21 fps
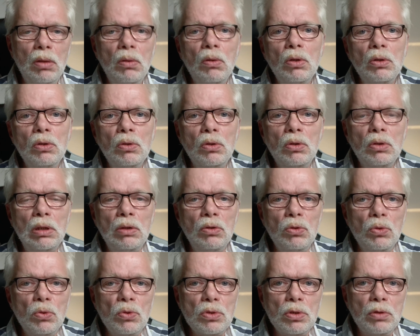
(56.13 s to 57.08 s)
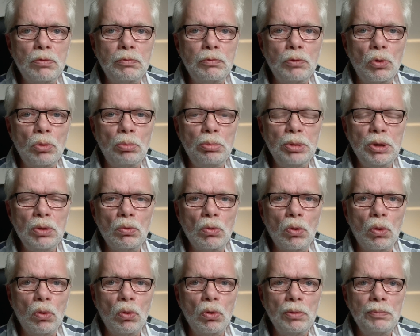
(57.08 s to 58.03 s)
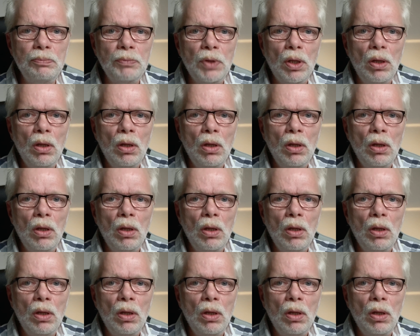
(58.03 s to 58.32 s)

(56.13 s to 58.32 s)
or you can use it for B-roll.